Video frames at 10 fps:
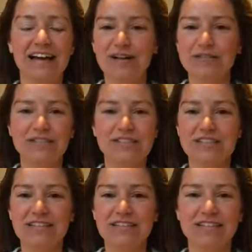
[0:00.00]

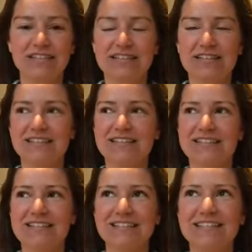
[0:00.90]
she
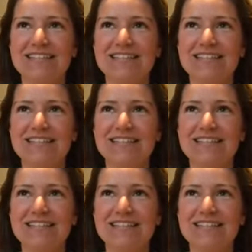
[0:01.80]
could